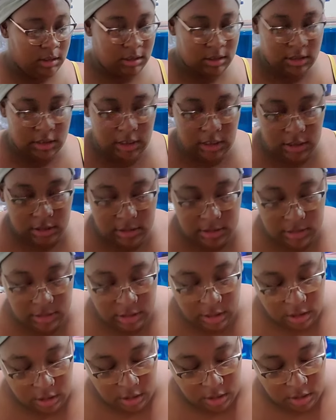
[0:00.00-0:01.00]
the seeds
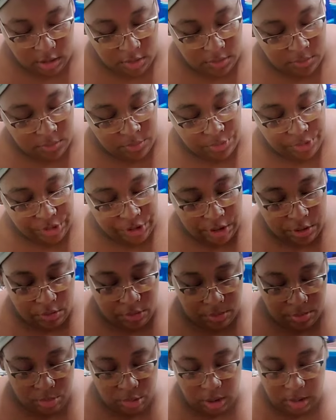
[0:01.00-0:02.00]
we
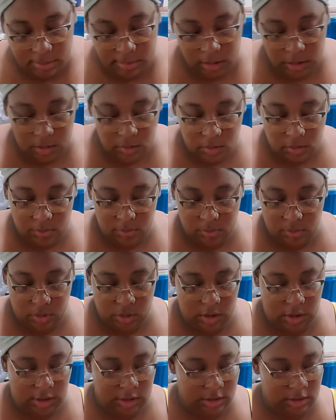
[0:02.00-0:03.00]
are probably going to
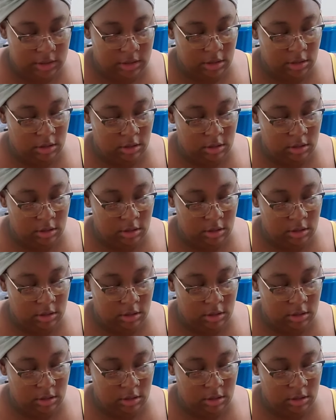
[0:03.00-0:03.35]
put,